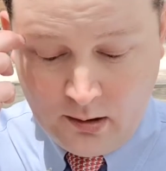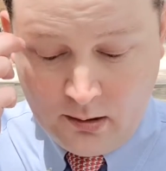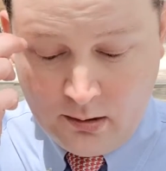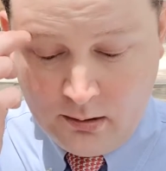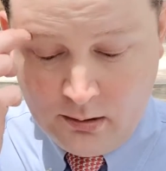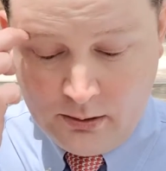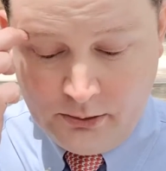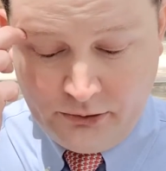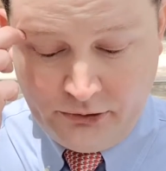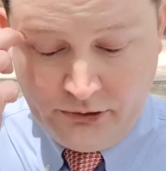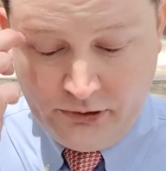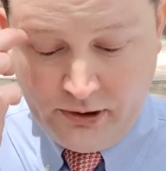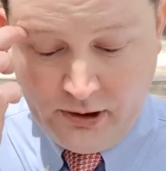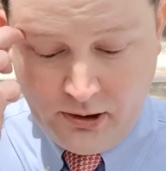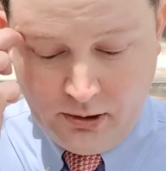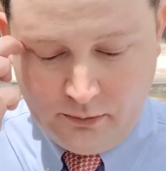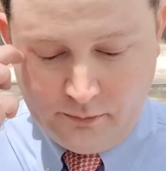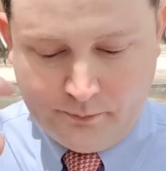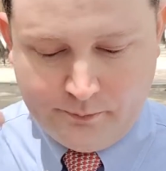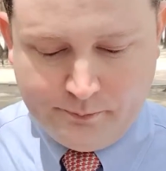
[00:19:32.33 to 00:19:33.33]
Let's see
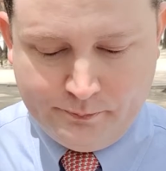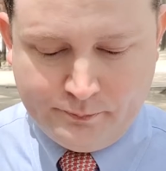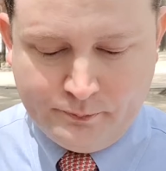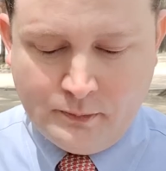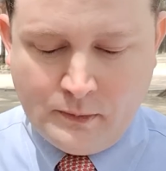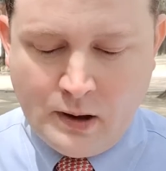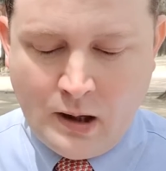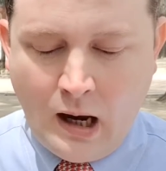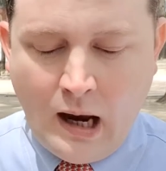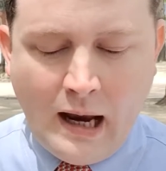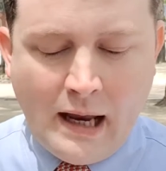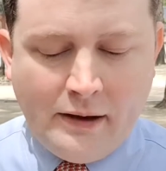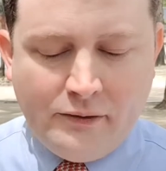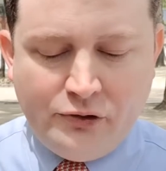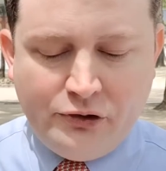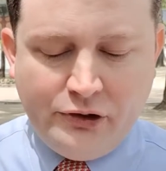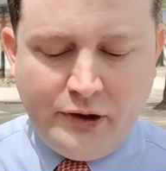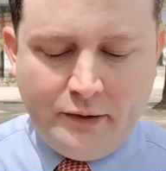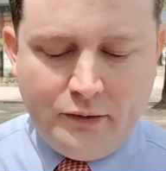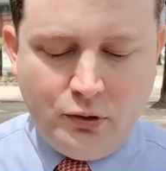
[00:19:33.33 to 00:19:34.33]
here. I have
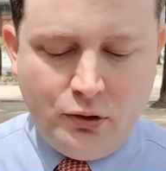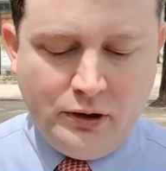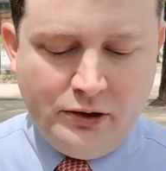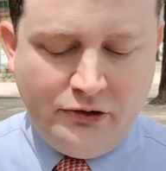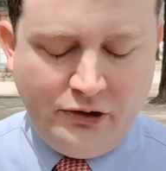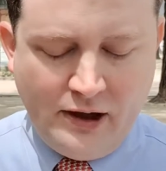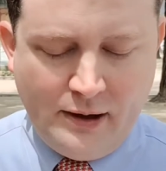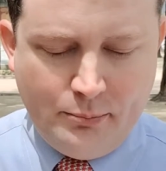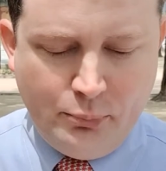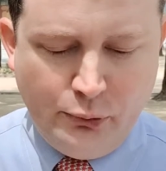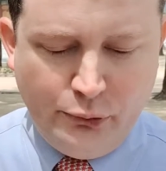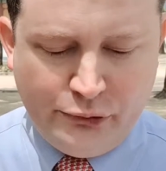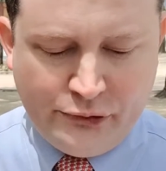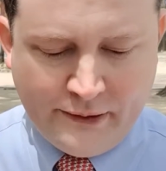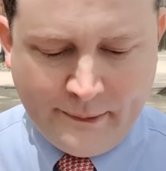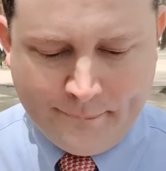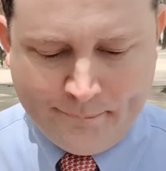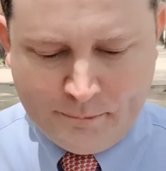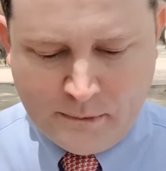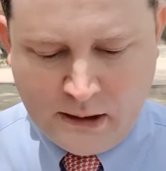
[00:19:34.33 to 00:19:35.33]
several examples.
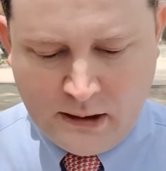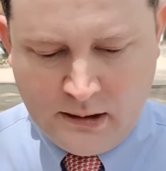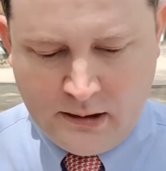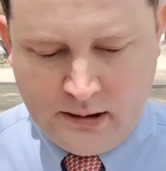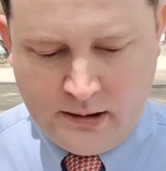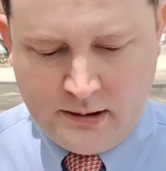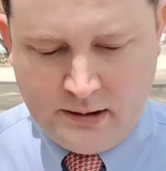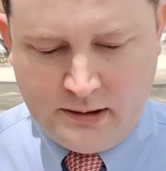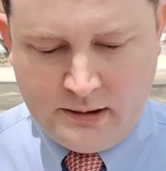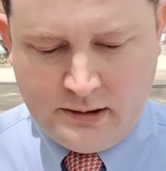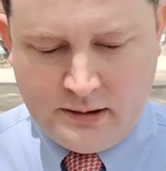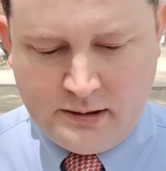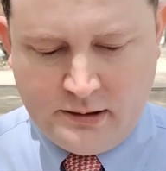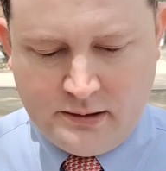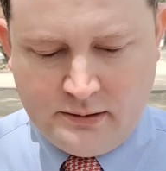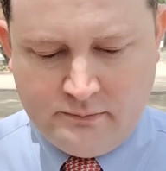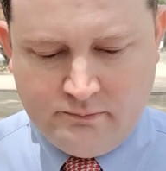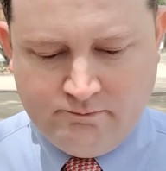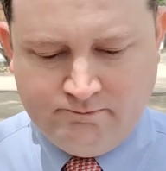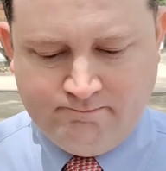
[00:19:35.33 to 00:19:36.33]

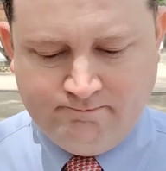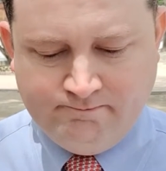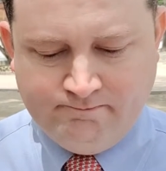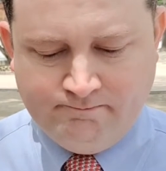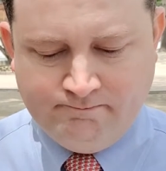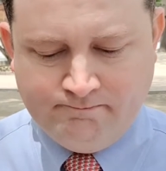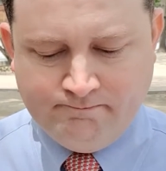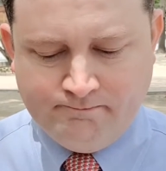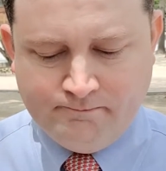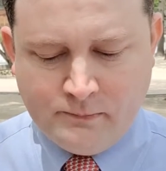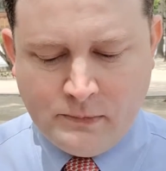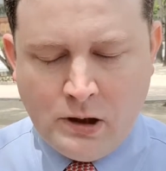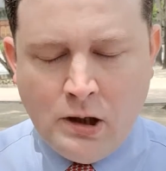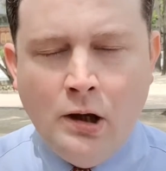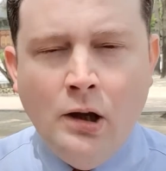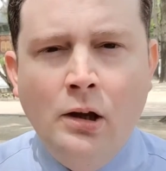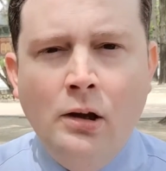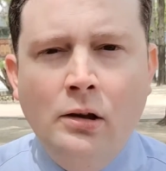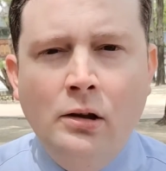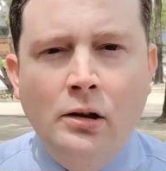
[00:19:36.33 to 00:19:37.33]
Look
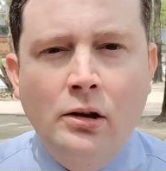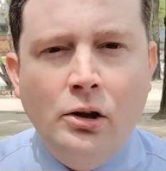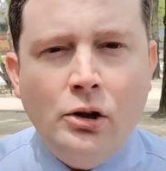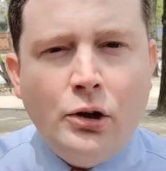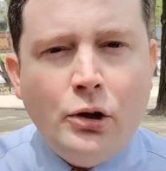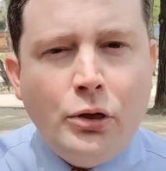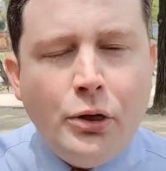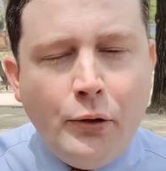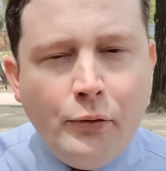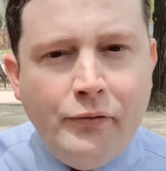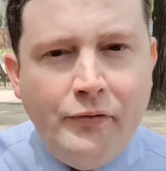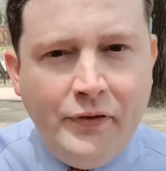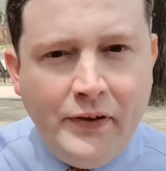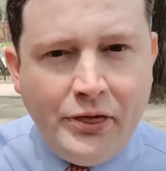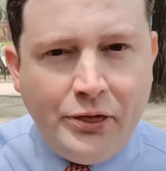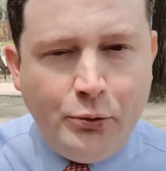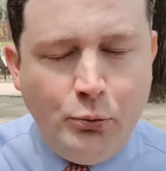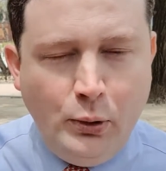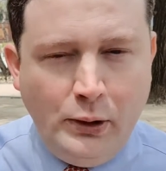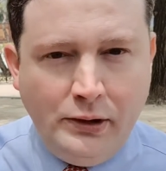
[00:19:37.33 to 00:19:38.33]
at the
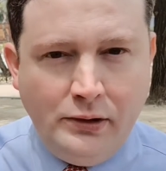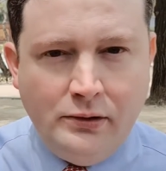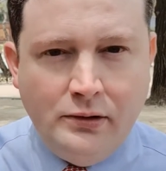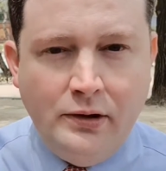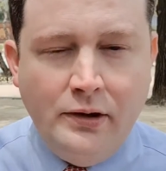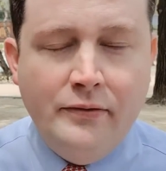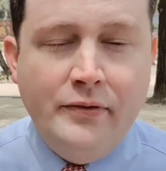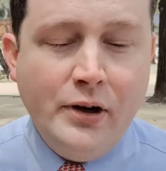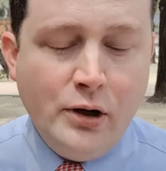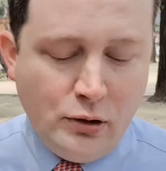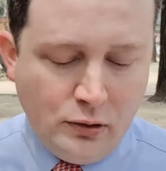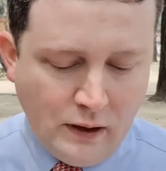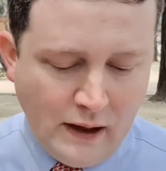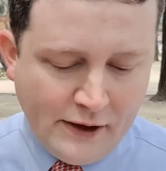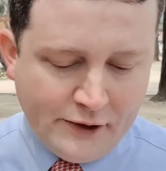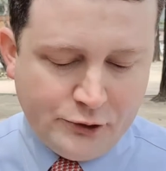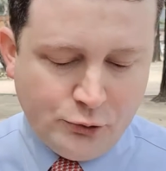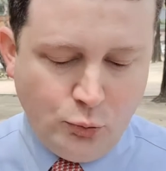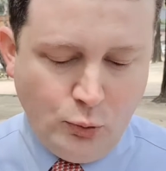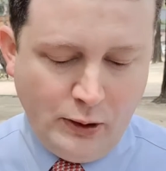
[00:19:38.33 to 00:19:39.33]
fifth one, the very
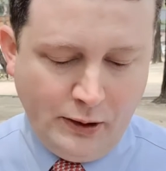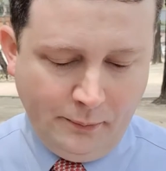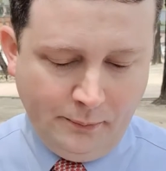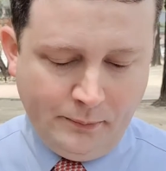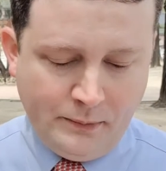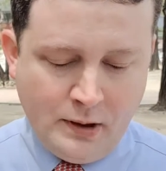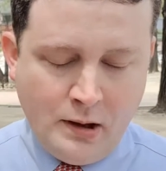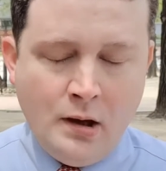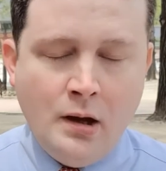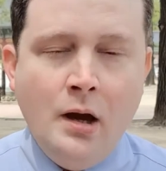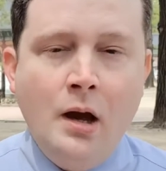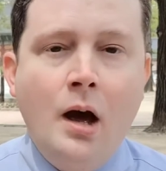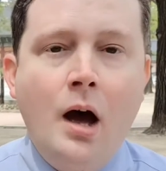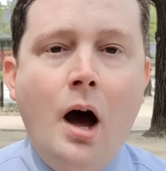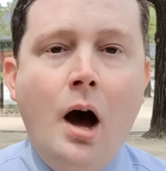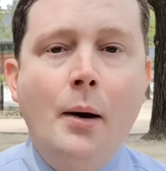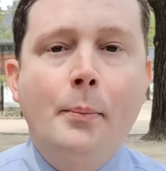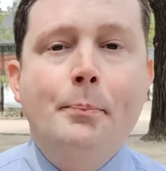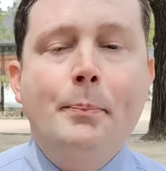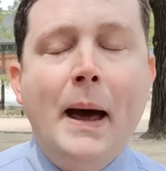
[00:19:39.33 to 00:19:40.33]
last one.
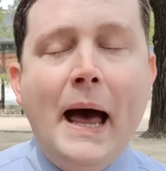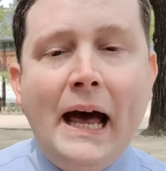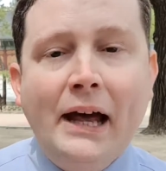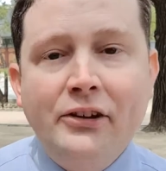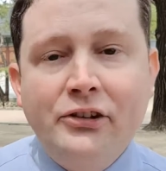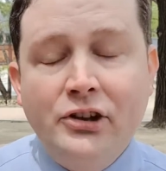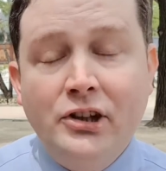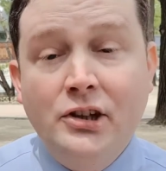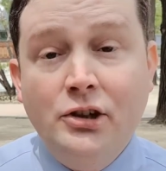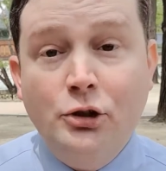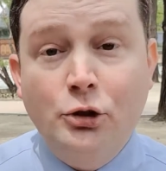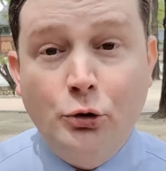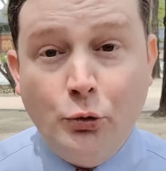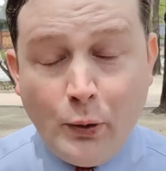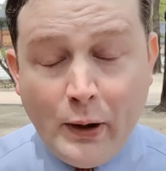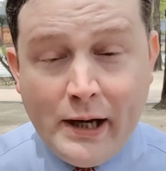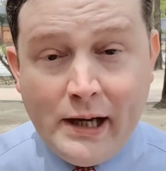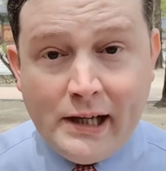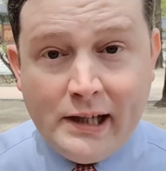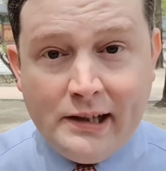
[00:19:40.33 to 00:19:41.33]
A passing
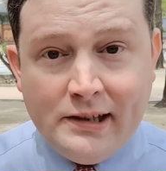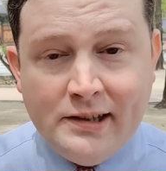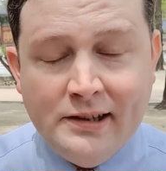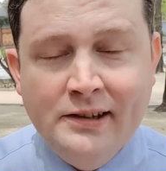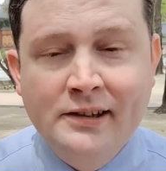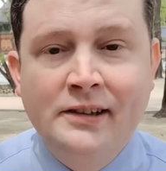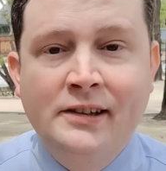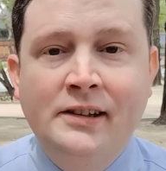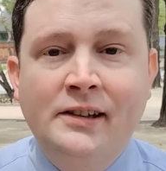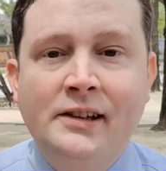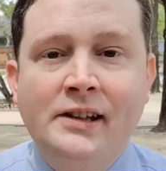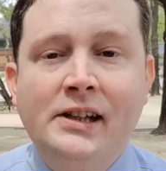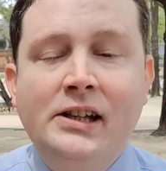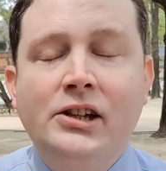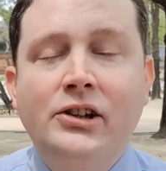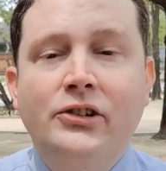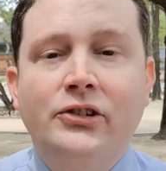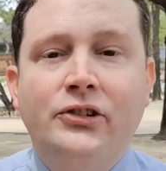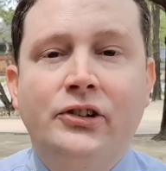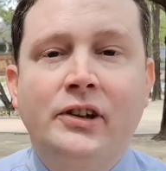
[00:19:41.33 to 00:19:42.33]
grade
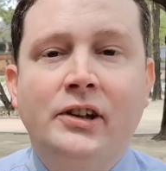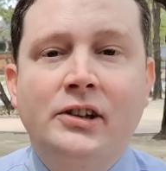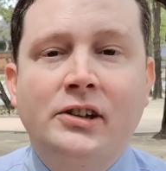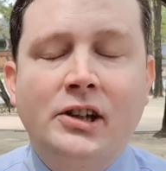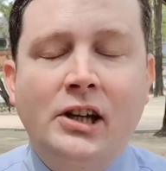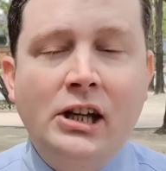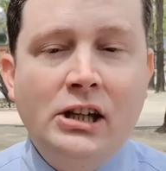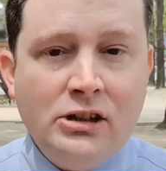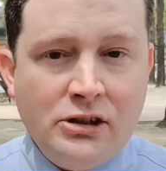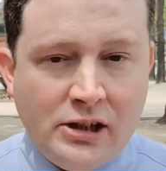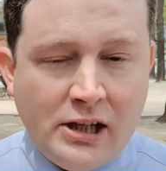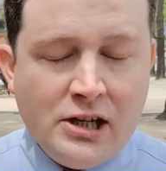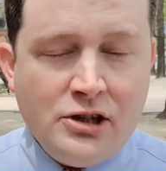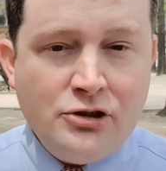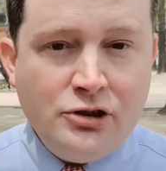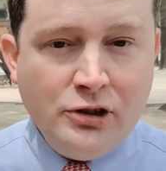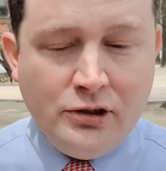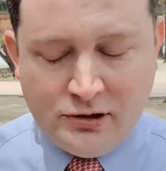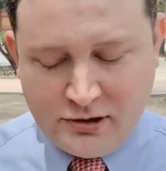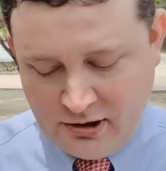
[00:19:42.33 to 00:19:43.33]
is
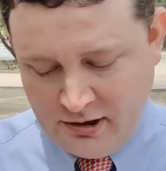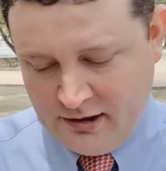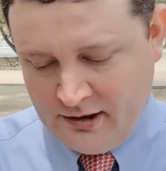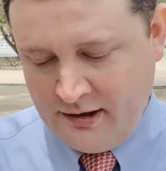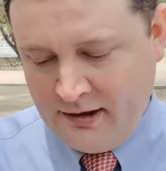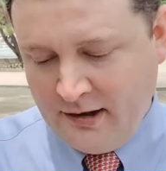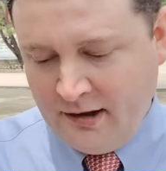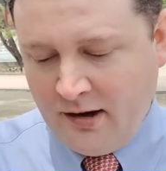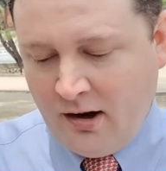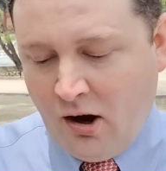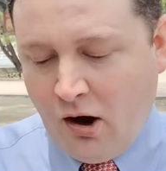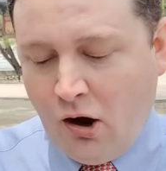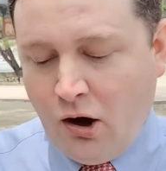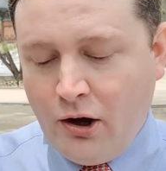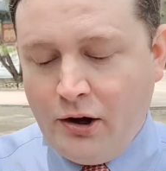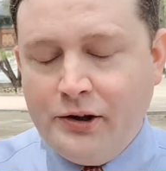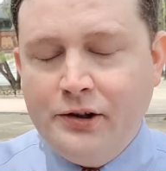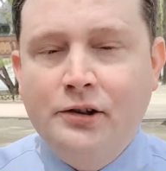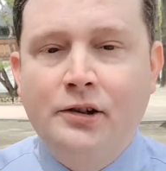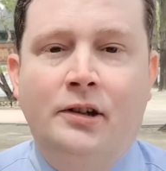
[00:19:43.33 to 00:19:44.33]
contingent
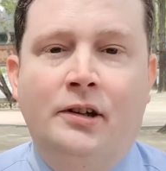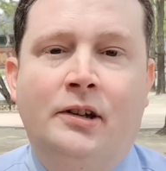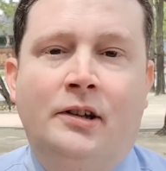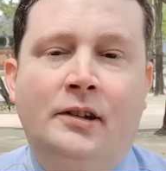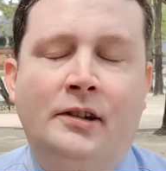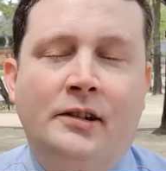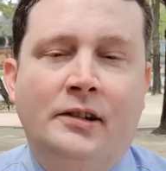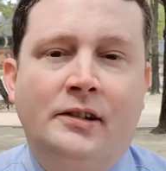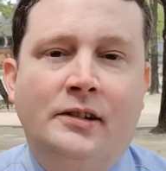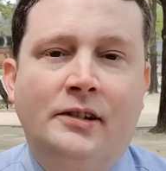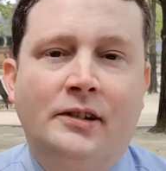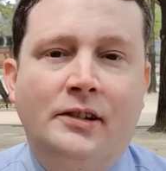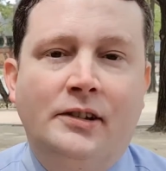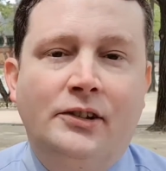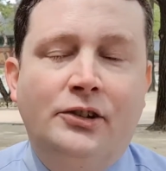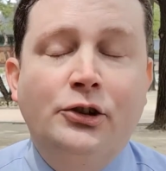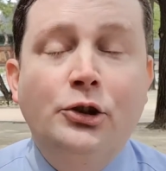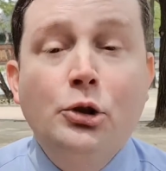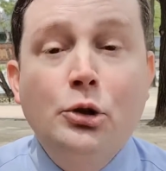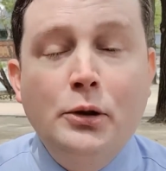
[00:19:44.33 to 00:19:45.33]
on
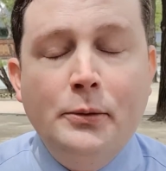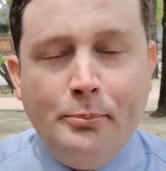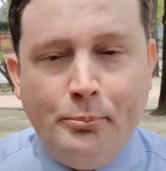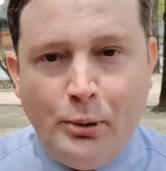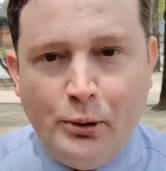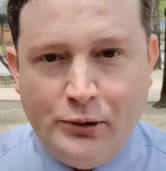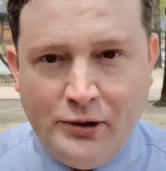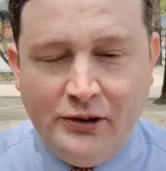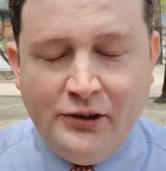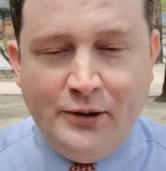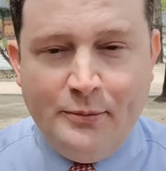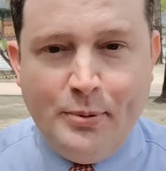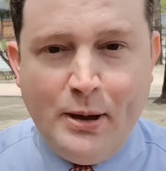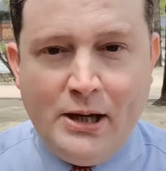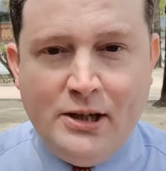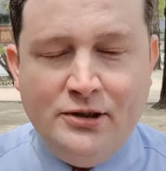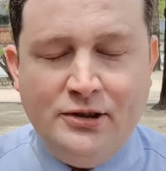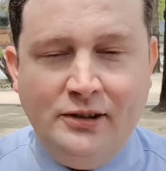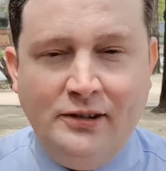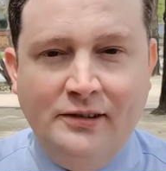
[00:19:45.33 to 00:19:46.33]
student
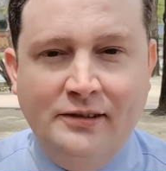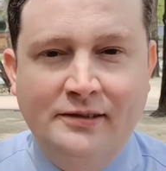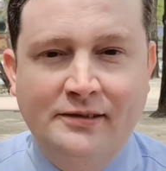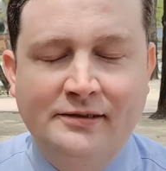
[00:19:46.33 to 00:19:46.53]
participation.